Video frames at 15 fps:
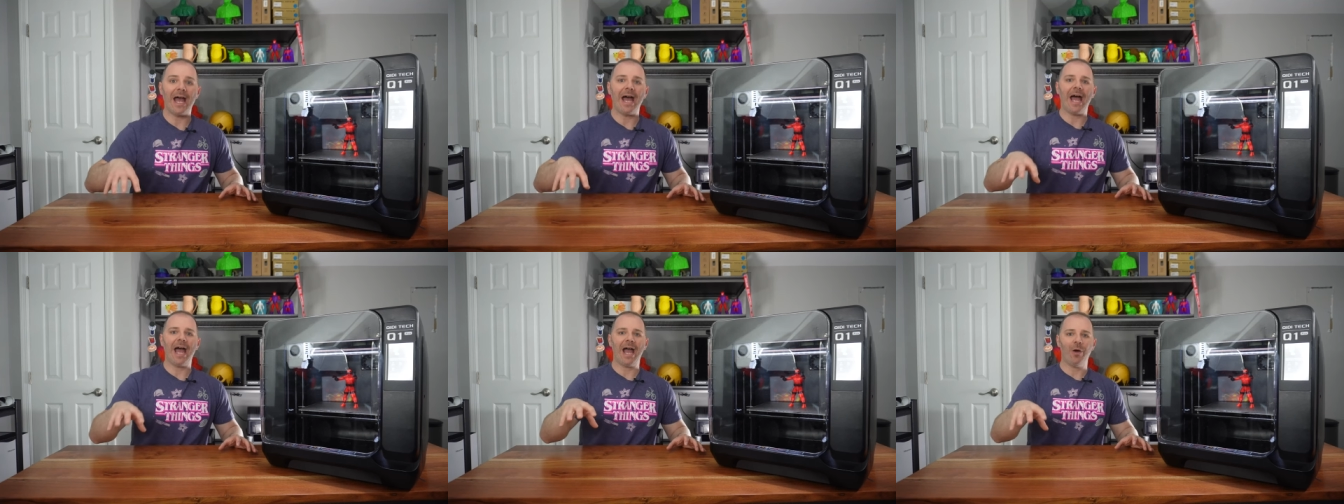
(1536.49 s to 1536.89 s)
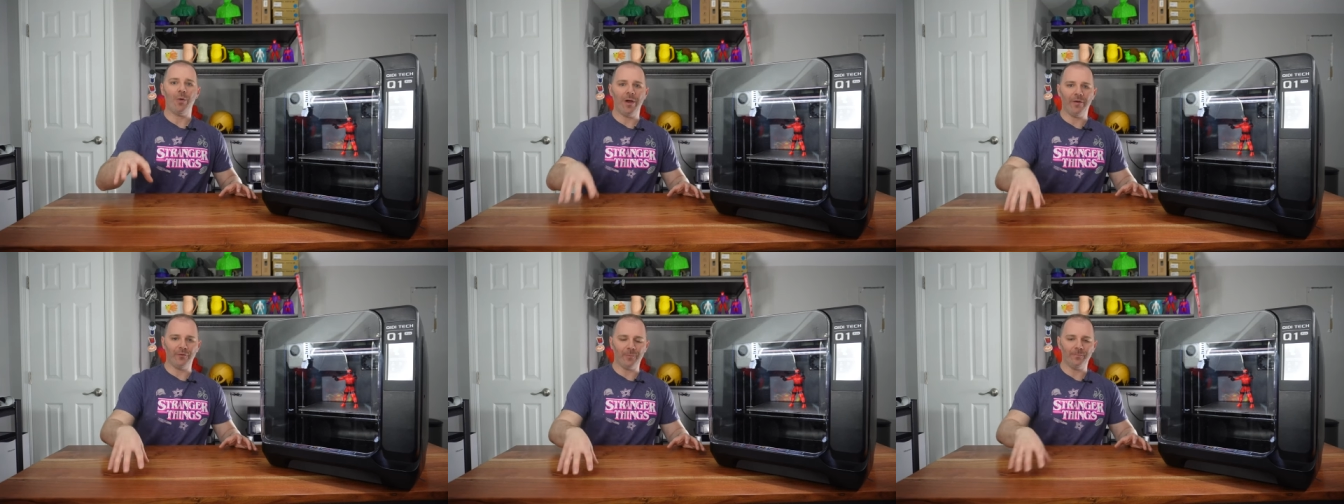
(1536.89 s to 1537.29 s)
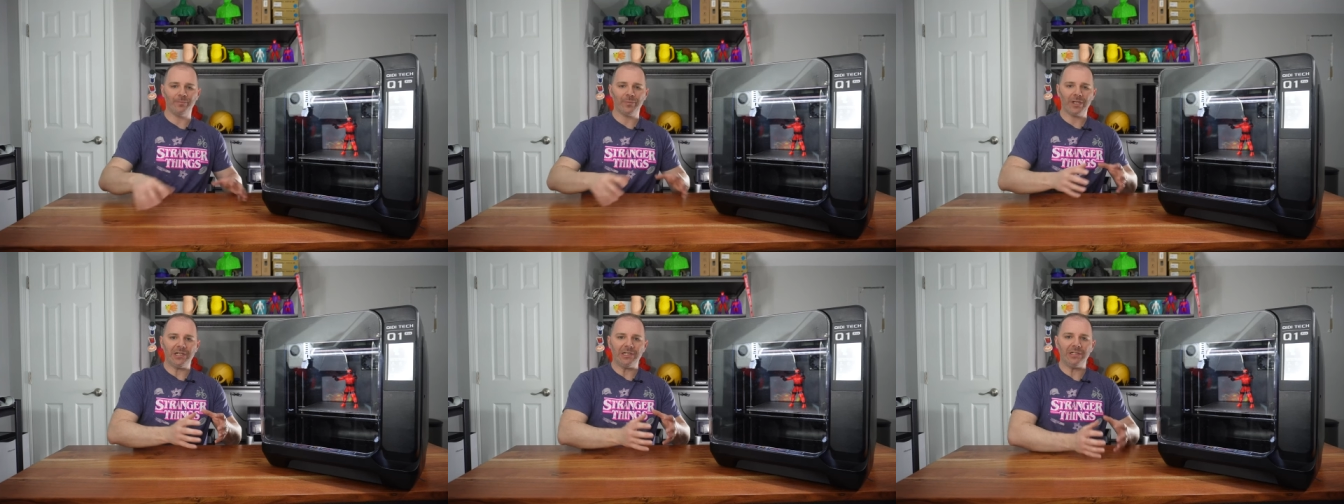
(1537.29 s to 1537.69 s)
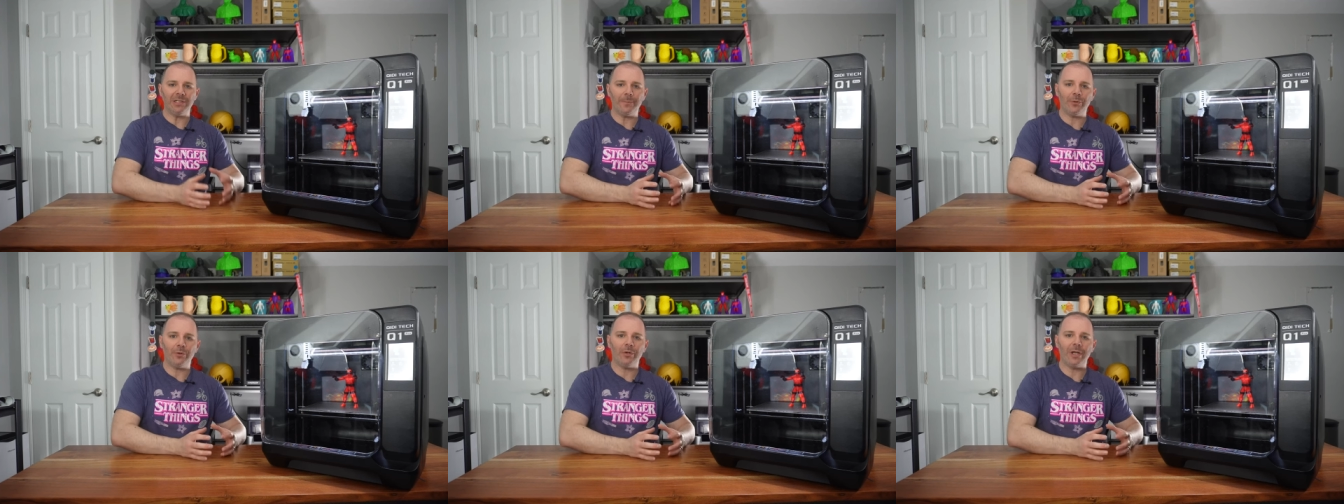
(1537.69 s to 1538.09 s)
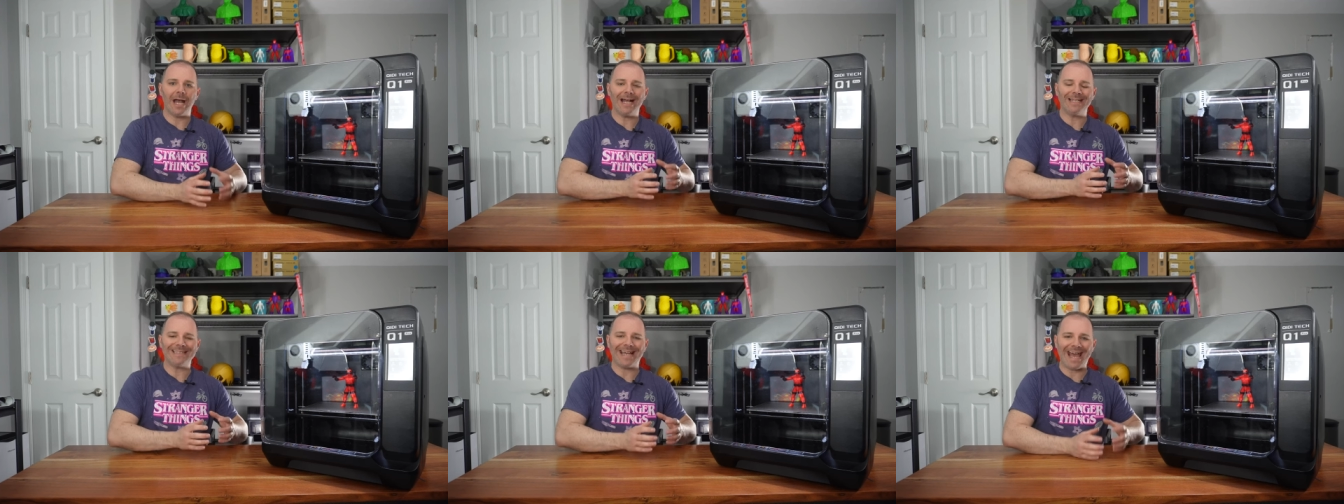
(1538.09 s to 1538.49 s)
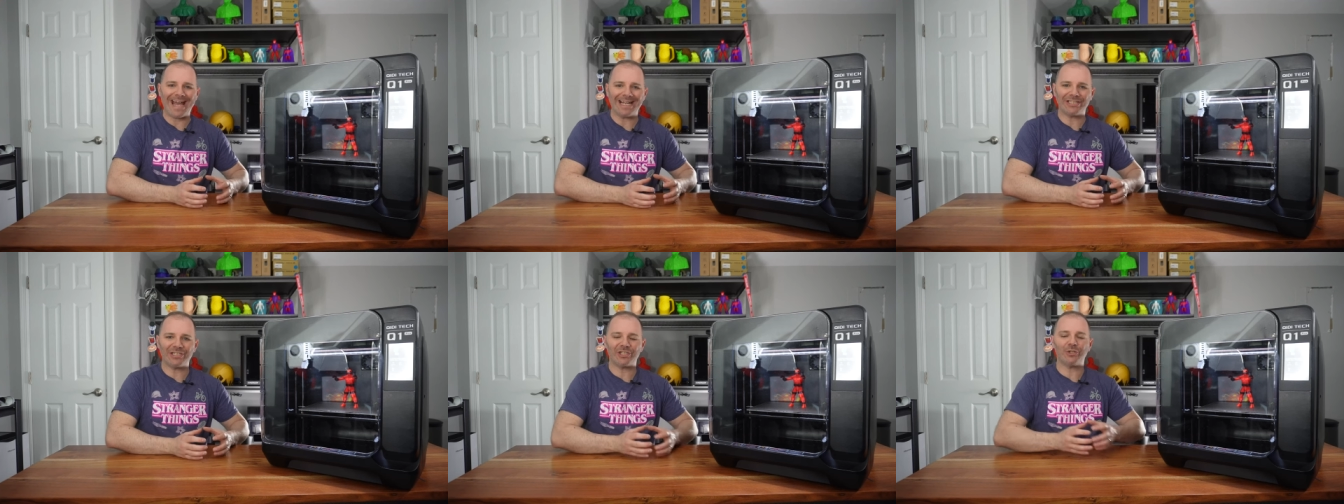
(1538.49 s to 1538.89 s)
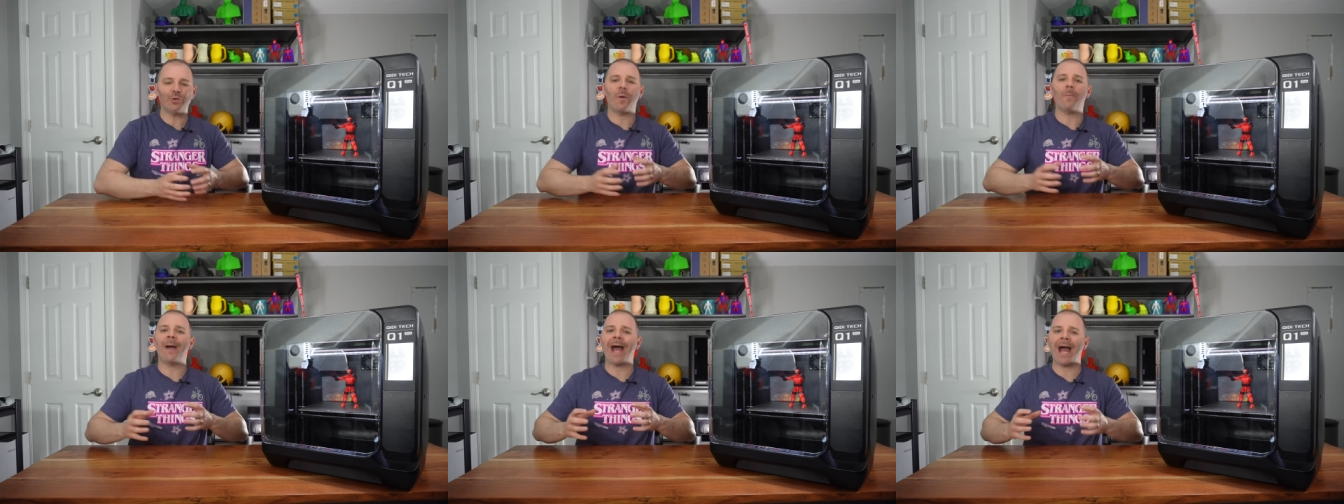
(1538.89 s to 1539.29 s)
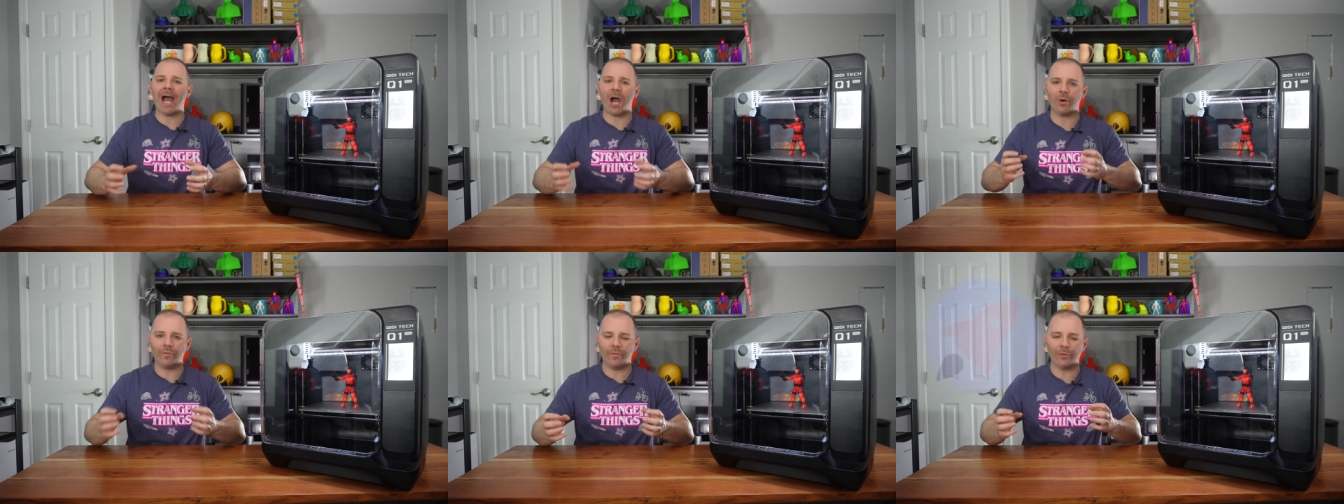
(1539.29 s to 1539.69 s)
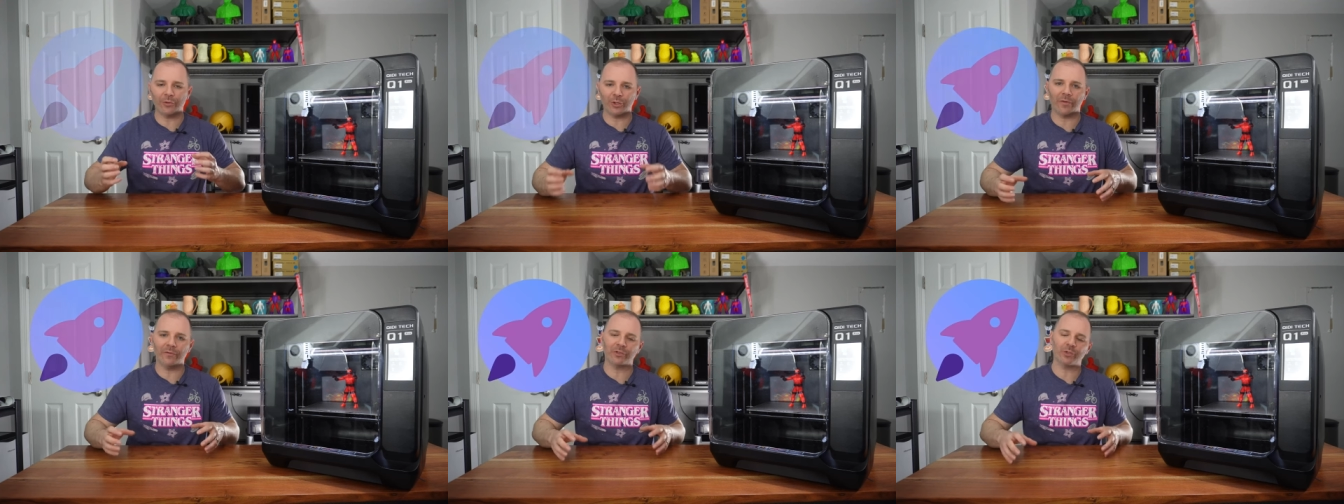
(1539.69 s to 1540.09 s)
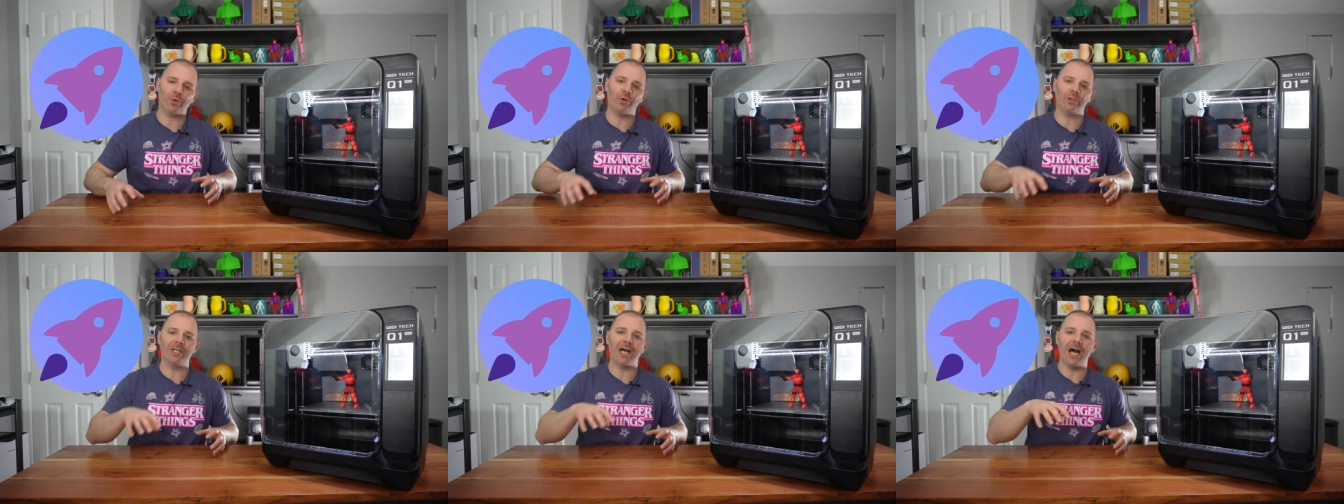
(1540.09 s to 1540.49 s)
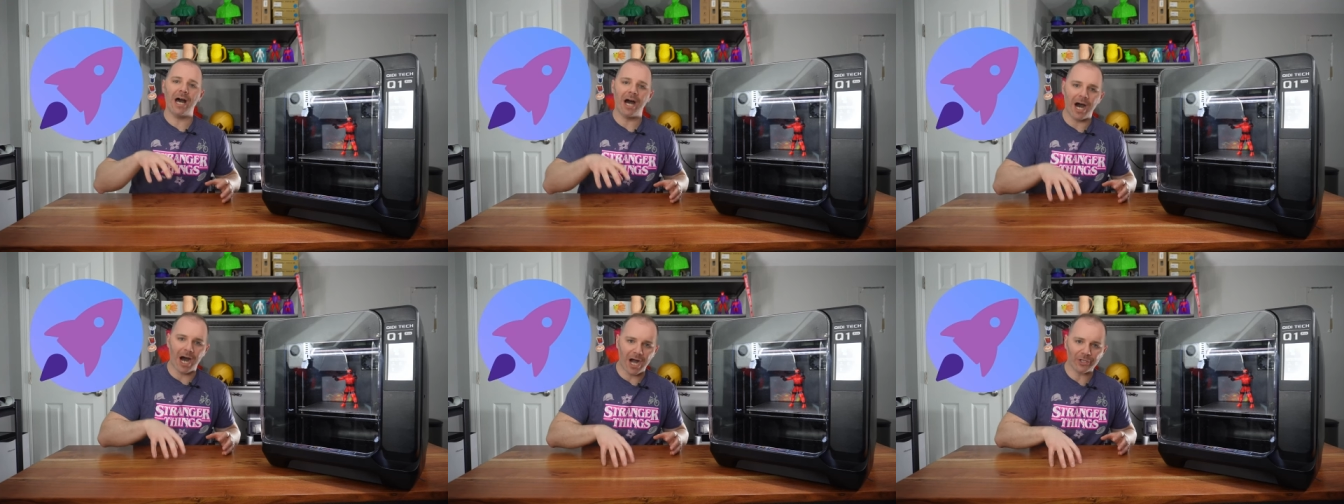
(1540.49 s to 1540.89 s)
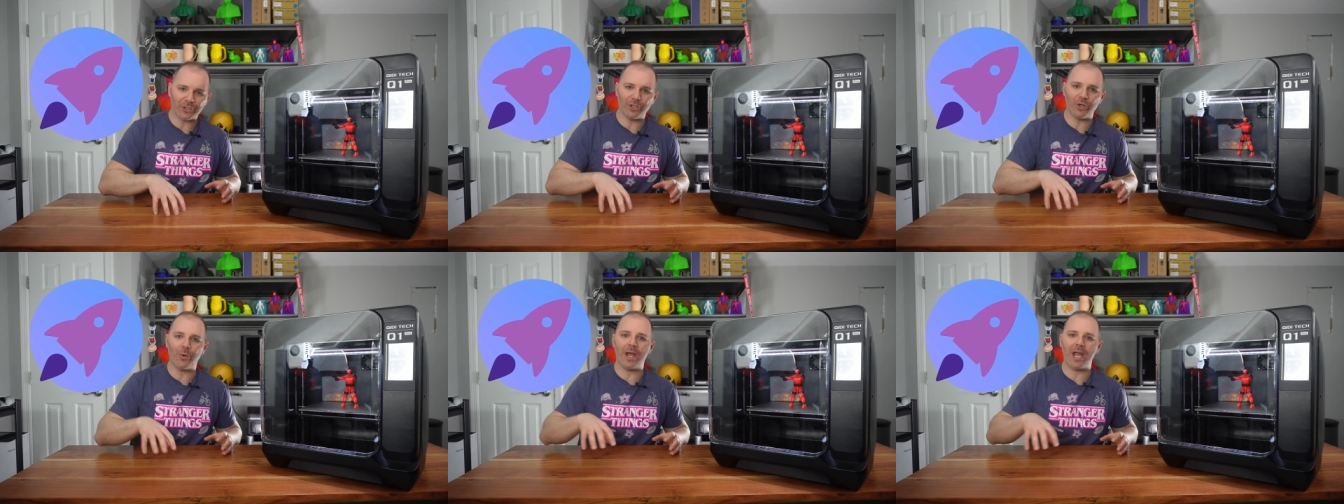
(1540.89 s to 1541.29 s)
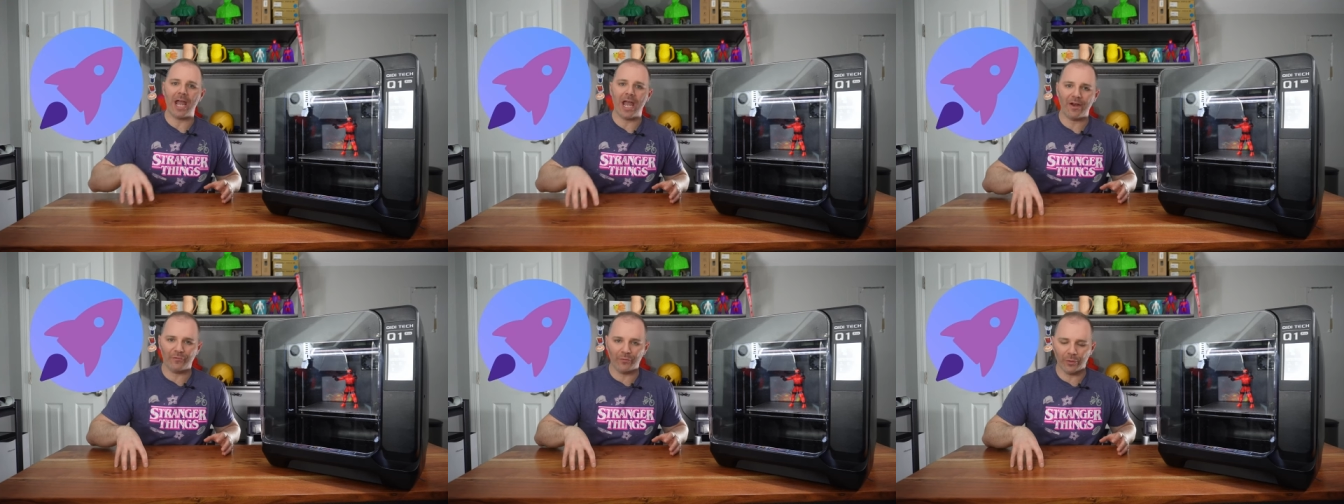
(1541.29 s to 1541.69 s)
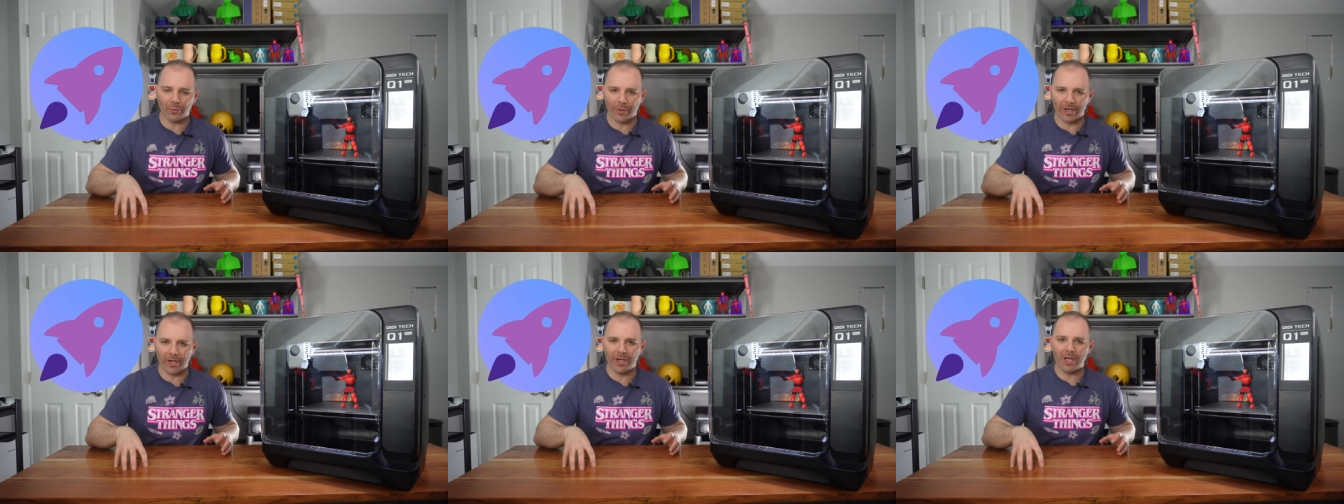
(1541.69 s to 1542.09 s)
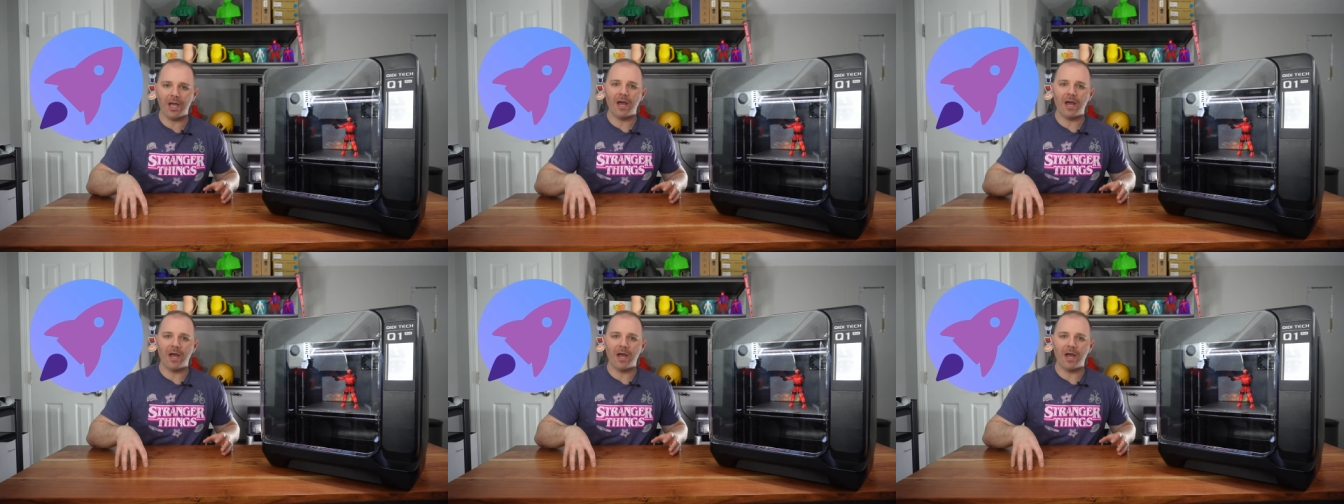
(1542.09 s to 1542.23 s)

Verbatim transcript: However, Klipper has access to a powerful service called Octo Everywhere.